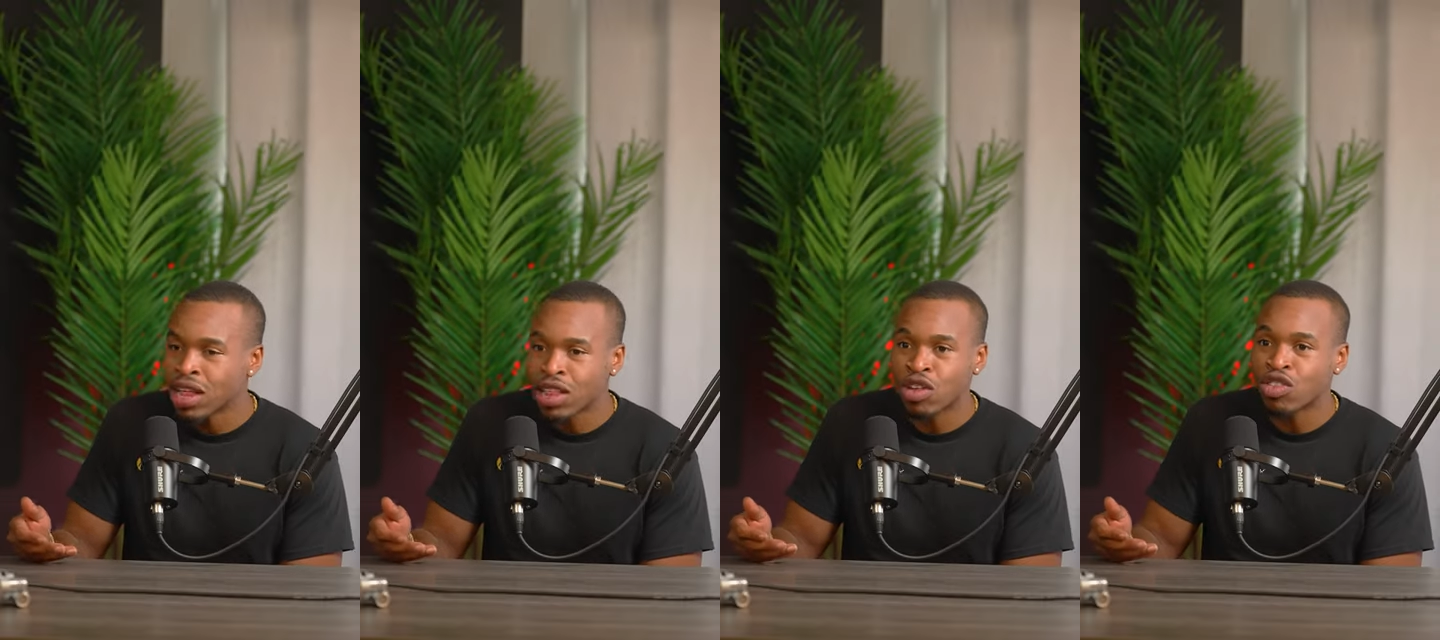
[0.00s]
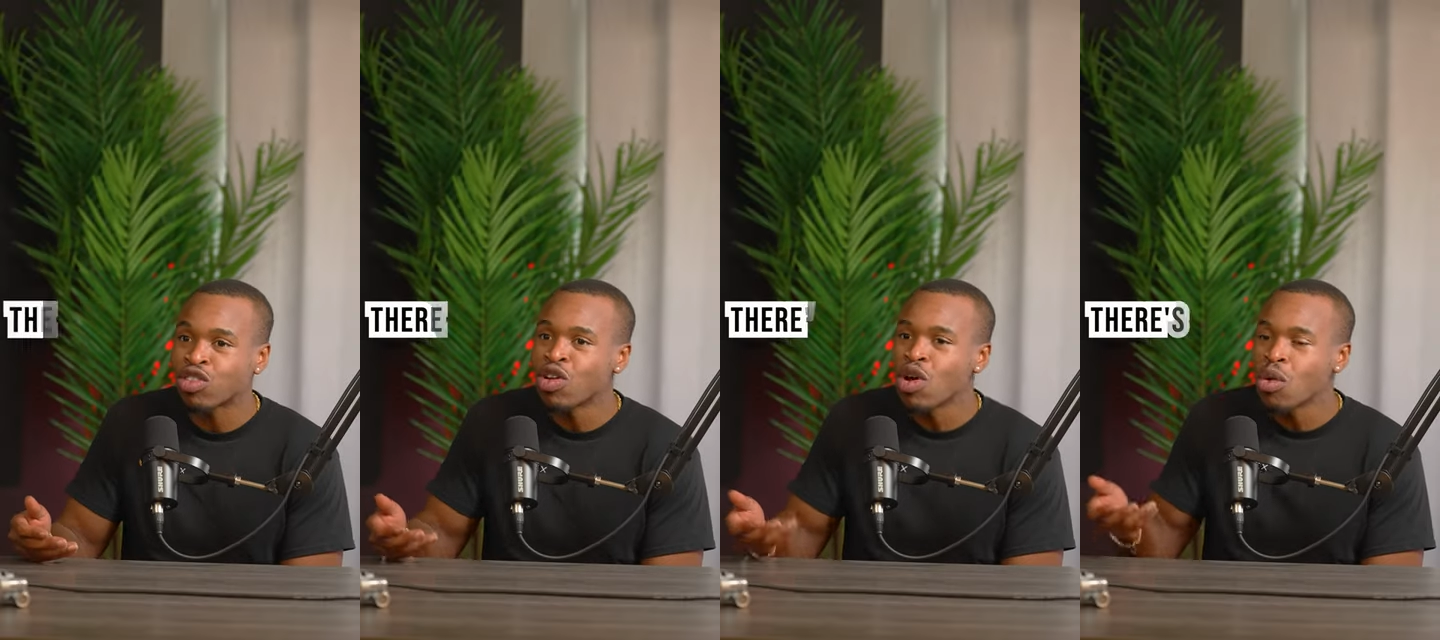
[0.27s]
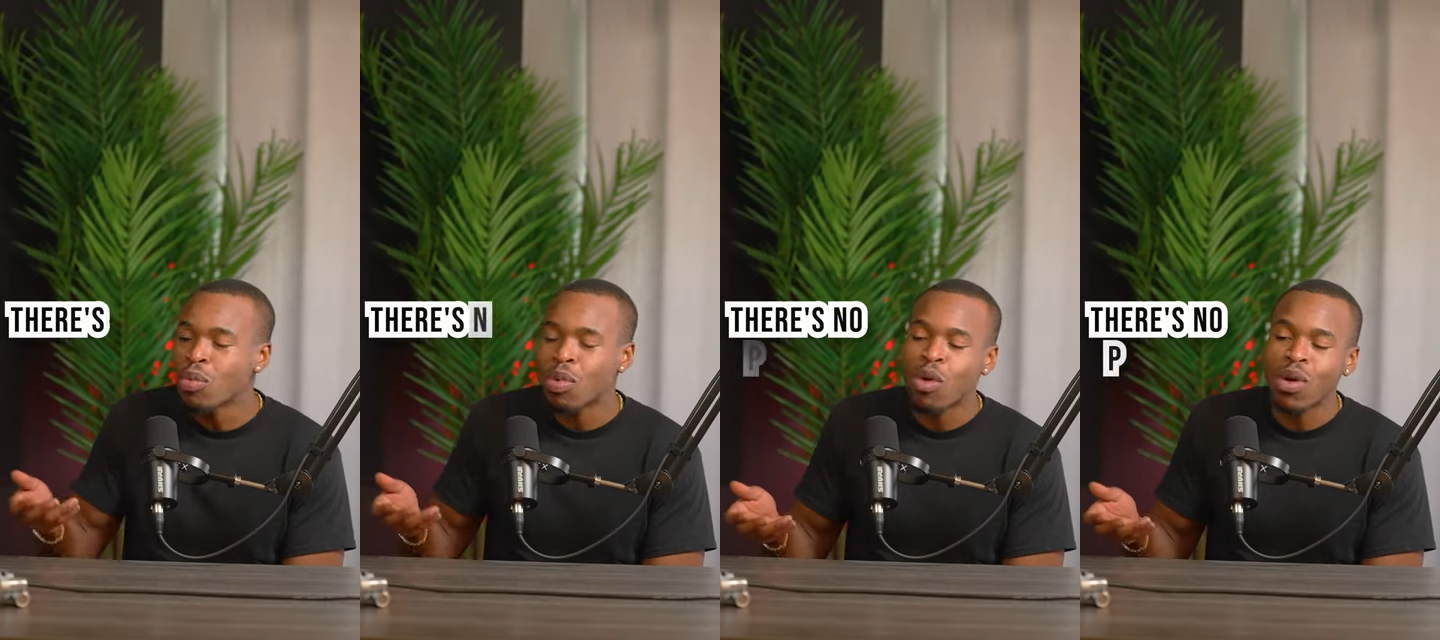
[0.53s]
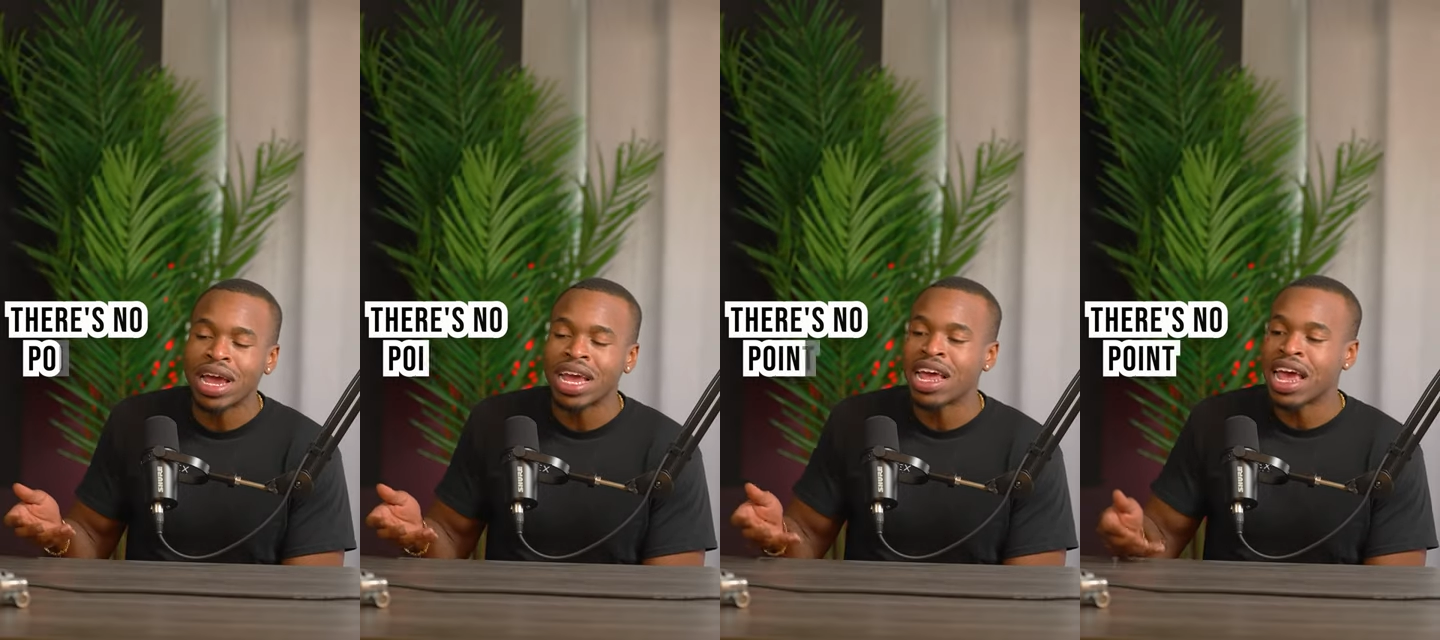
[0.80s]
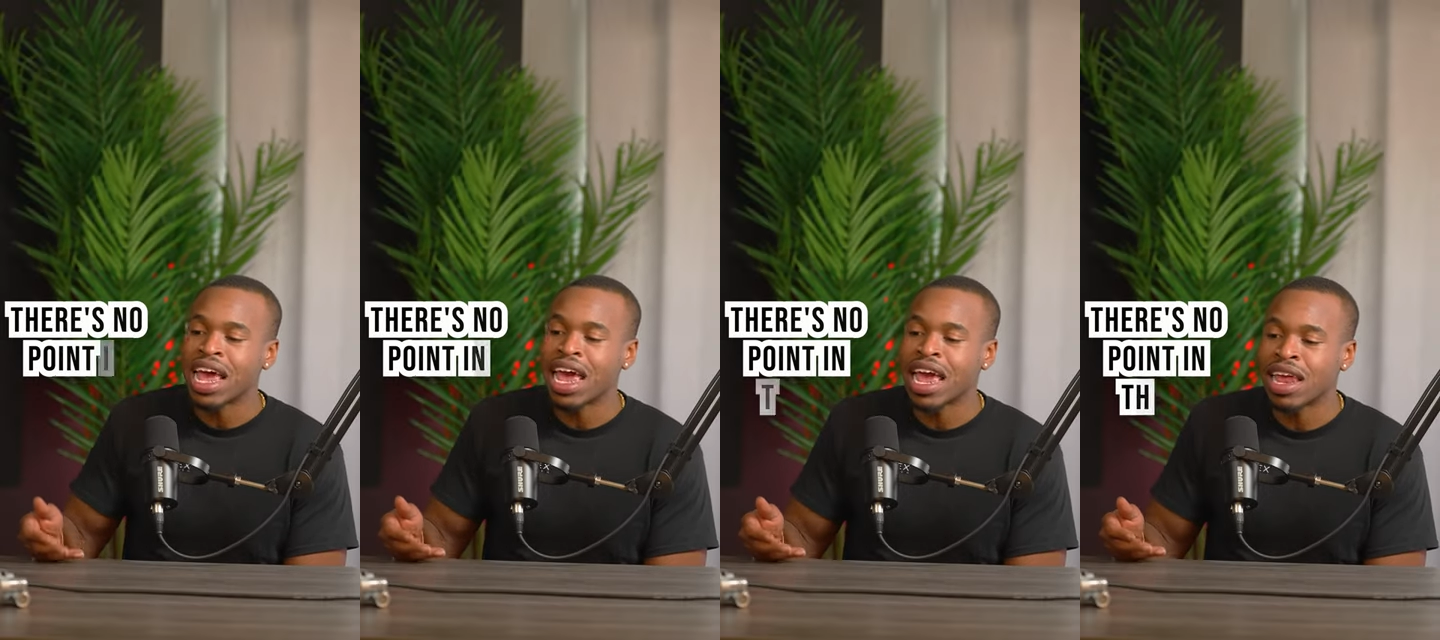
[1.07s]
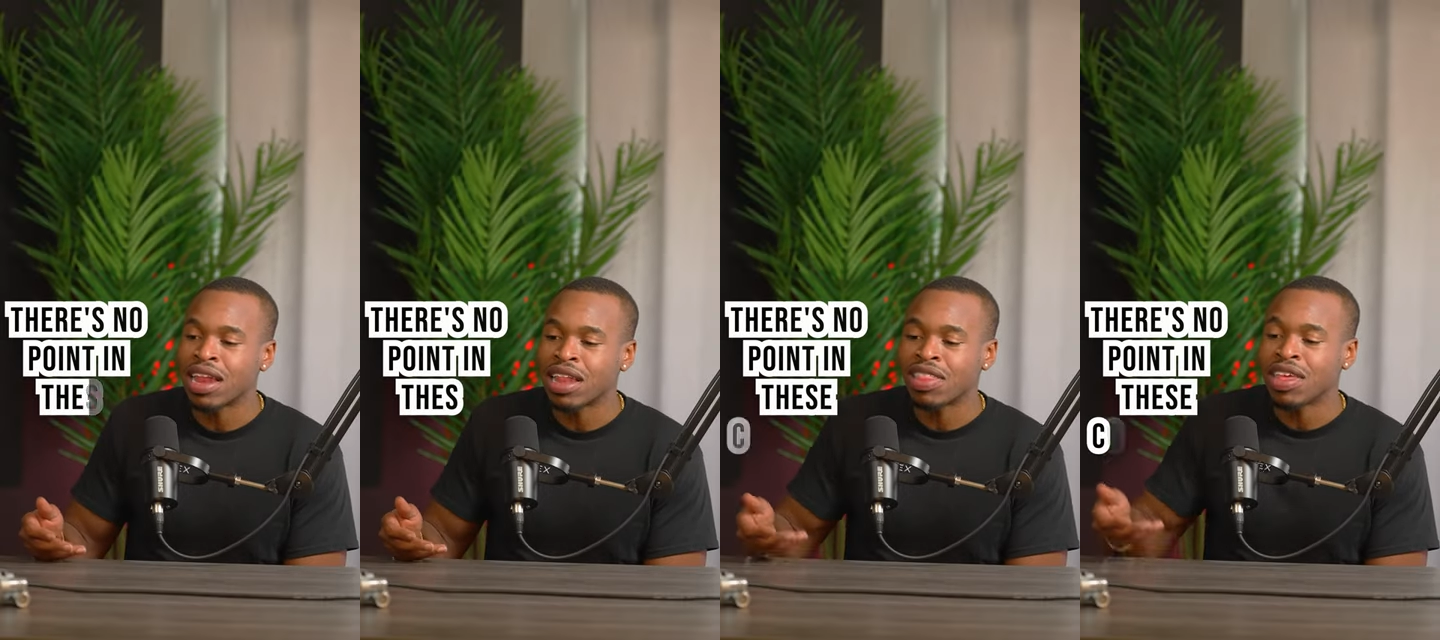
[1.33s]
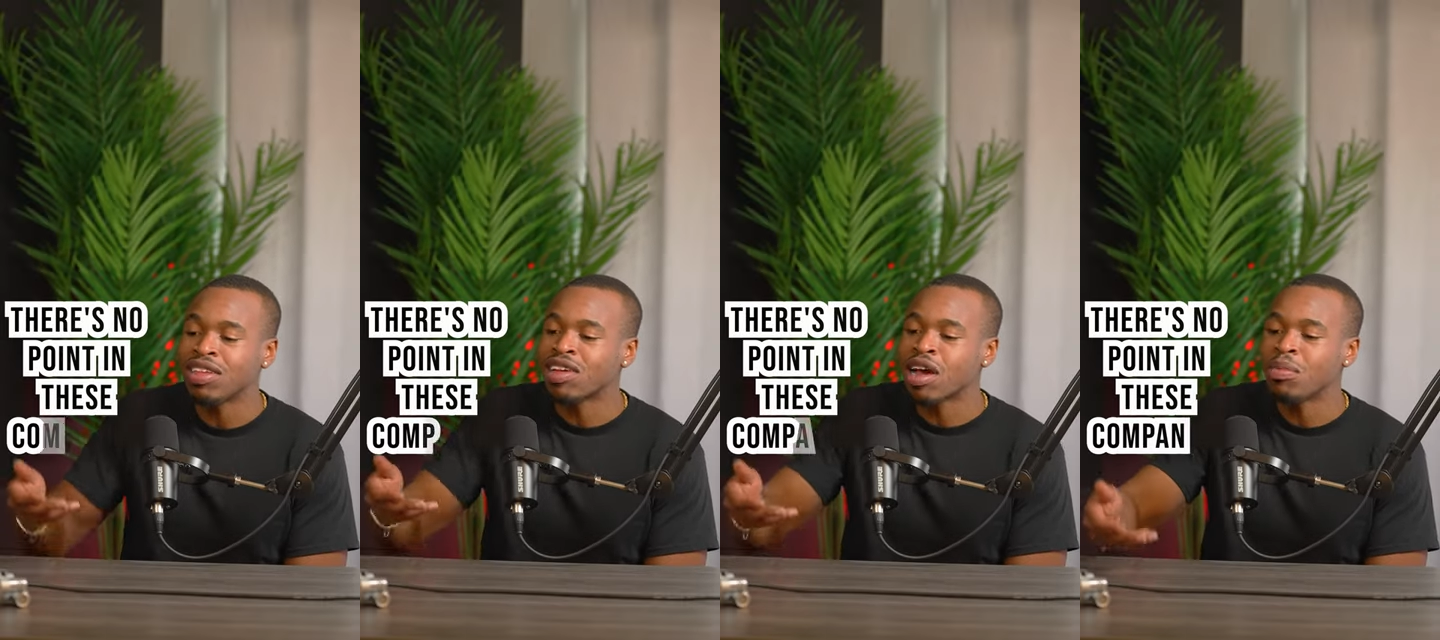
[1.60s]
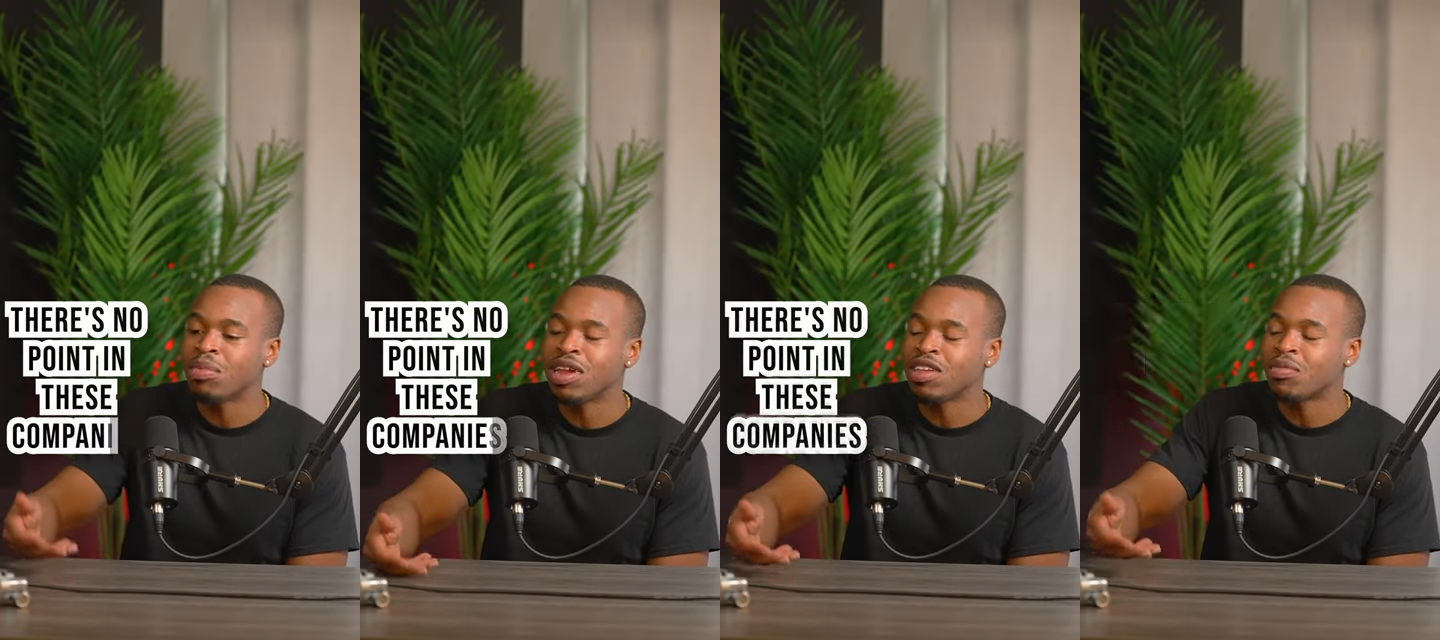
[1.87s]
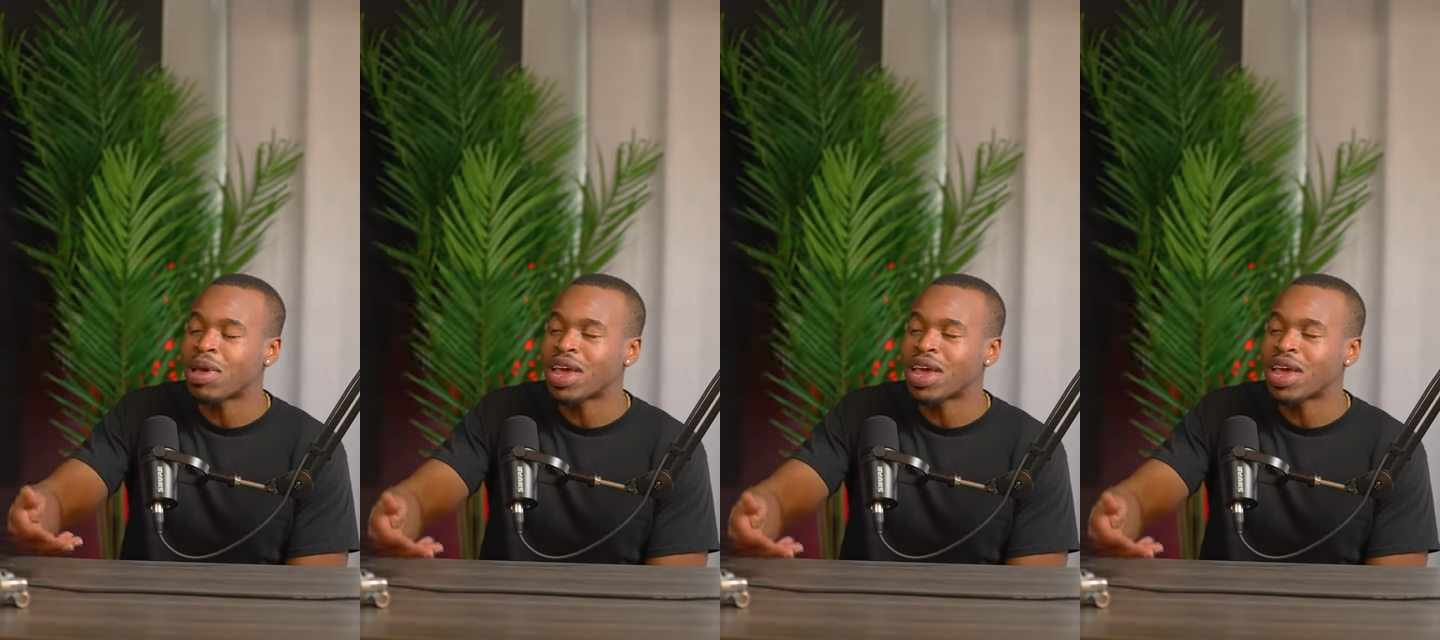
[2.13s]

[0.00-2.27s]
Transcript: There's no point in these companies